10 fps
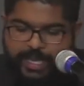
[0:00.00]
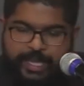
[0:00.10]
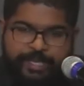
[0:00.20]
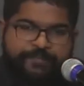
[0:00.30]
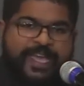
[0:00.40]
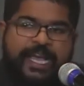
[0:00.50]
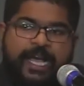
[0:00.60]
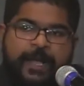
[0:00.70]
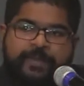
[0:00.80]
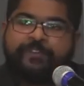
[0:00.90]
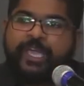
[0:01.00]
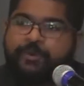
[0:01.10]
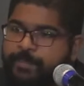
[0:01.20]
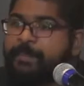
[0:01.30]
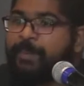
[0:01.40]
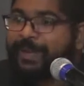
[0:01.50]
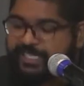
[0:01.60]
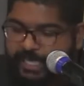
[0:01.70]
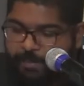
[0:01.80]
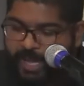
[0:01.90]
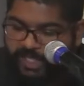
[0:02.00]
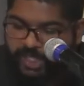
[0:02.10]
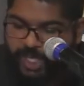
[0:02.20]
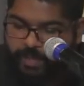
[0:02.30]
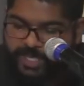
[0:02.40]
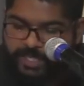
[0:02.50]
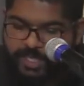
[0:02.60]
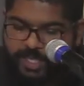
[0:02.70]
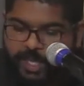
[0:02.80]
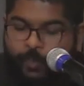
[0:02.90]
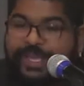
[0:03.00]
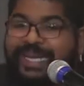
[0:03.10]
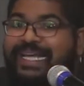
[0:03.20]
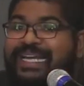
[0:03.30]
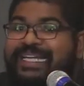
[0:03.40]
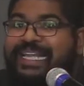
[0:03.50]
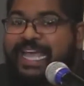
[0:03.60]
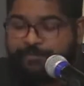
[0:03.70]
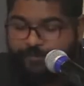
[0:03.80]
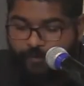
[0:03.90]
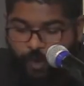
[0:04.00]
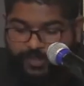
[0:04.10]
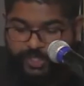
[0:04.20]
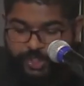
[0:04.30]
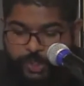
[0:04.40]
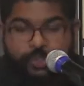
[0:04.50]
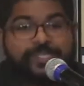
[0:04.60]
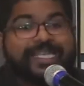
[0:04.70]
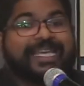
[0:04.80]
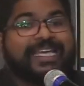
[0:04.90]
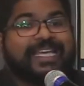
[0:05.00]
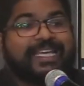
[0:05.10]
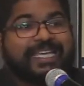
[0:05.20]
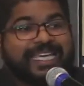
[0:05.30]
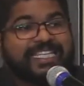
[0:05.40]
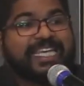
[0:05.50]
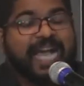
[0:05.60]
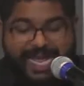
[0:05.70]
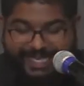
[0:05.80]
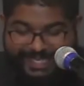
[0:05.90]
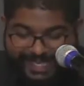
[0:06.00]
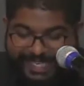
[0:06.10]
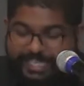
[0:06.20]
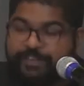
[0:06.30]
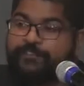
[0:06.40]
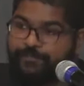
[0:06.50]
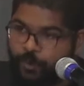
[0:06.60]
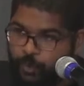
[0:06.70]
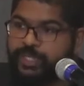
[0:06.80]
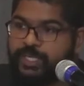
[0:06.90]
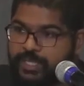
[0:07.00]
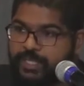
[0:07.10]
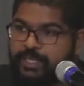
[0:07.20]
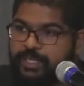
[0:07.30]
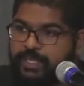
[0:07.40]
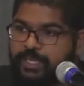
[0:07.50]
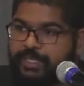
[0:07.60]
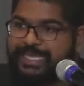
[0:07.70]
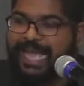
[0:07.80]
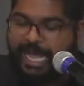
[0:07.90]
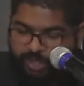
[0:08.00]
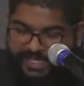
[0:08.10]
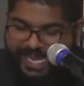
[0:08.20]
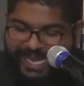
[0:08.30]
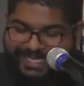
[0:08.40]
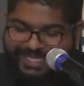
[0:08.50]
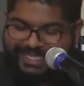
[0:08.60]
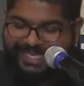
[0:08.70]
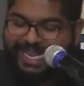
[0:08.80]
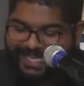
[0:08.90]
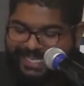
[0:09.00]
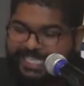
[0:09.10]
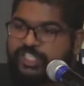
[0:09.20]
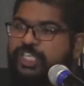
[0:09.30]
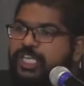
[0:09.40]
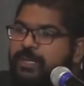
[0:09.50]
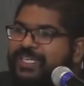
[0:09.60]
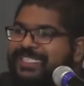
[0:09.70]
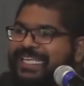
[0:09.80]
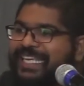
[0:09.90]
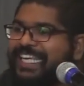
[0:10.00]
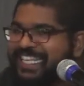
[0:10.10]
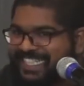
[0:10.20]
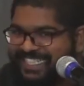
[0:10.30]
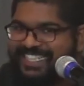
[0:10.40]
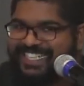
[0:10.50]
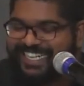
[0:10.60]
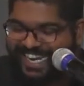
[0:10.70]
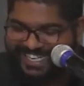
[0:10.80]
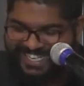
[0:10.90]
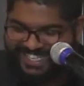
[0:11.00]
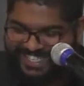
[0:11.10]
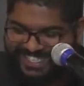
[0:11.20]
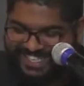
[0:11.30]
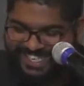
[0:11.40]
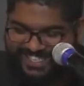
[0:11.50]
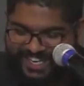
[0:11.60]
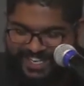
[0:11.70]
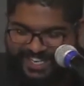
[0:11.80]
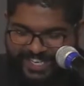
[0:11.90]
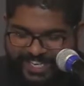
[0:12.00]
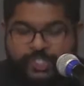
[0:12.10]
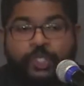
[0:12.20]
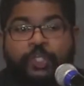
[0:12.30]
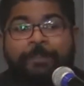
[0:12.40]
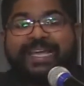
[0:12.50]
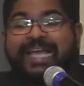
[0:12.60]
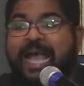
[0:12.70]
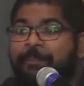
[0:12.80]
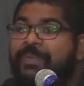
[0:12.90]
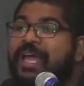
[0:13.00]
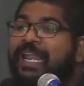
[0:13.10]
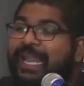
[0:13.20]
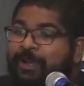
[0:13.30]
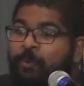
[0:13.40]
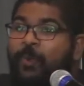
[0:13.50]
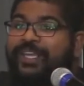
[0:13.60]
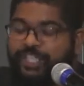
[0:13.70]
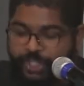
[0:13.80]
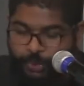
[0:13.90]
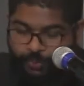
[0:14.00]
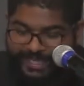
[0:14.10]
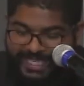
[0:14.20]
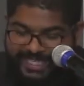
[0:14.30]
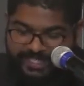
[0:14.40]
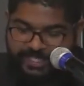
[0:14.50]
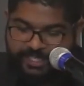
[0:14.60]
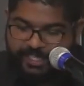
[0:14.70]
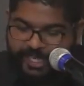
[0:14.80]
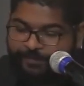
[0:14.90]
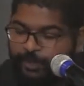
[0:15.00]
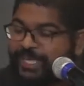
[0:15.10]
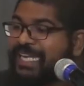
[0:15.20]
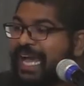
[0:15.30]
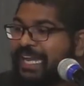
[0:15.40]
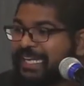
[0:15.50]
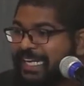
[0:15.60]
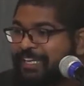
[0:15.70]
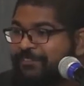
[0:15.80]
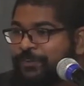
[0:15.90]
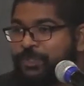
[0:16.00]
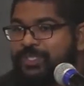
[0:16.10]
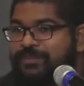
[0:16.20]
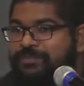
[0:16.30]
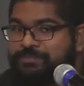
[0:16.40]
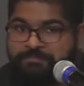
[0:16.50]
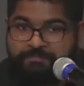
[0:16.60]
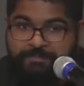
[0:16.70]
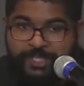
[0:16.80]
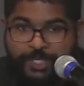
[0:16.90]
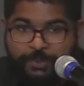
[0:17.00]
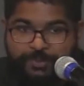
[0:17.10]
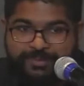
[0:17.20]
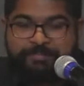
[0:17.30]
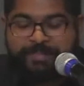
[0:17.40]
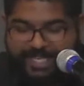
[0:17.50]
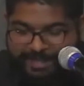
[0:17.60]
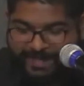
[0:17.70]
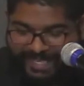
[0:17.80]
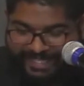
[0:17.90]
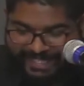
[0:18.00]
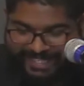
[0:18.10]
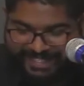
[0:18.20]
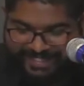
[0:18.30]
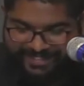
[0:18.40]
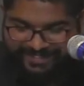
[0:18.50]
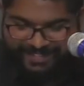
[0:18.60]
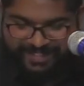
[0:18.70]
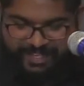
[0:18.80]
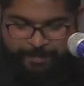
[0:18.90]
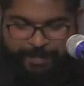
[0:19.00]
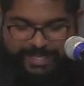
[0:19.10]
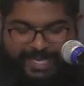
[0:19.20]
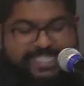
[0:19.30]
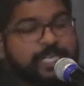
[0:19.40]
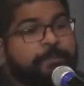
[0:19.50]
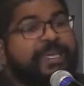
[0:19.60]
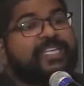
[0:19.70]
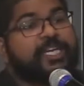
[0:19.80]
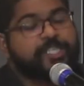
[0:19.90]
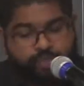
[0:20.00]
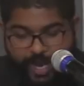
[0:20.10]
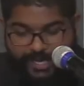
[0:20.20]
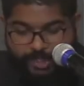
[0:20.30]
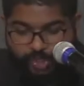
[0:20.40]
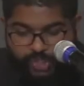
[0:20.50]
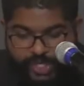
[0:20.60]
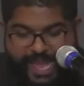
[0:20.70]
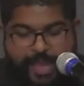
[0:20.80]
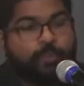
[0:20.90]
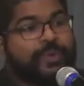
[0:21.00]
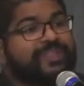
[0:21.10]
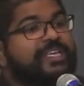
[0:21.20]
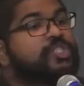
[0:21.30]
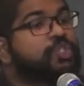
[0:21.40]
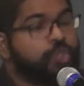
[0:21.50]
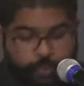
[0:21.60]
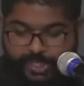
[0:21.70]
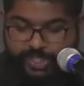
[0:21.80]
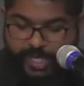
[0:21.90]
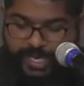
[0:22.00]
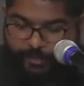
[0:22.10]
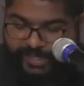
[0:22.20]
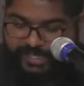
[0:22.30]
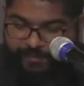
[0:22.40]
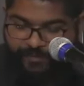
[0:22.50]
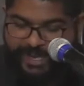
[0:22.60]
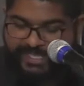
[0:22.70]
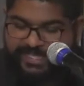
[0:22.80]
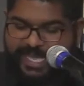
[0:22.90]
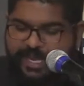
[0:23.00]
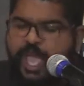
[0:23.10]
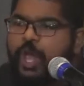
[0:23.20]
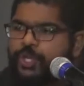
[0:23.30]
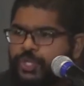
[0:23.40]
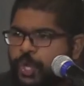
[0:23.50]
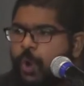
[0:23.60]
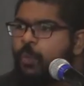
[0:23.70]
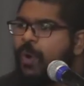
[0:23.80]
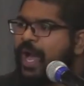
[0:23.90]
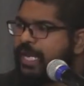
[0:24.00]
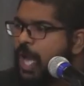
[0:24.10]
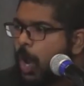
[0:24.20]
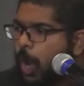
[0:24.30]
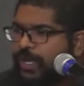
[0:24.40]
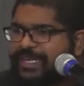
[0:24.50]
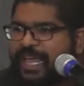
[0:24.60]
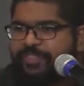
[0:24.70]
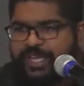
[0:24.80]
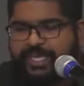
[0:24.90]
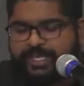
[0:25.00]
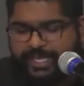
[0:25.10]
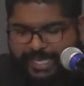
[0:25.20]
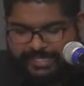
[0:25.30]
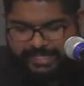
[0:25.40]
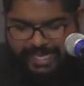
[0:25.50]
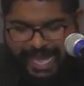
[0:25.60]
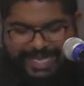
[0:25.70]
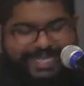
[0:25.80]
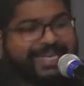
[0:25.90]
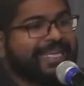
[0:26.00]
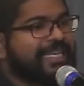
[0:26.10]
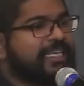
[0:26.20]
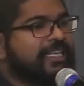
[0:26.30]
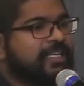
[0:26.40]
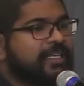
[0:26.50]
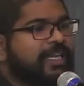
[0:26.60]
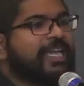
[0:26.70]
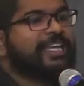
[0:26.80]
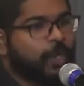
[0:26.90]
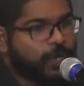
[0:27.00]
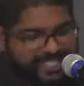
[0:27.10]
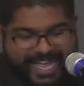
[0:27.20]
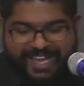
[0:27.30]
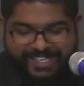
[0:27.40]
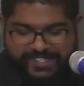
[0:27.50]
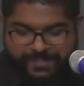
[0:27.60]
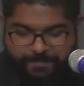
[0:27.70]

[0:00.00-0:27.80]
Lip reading: In fact, if you can remember Pastor Kamal's sermon, we learned that for the Jews, eating unclean food, the outside cleanliness determines the inner cleanliness, isn't it? So you become like what you eat. If you eat unclean food, you become unclean. But the lesson Peter is trying to share with his Jewish Christian friends is that no one or nothing is unclean in God's eyes.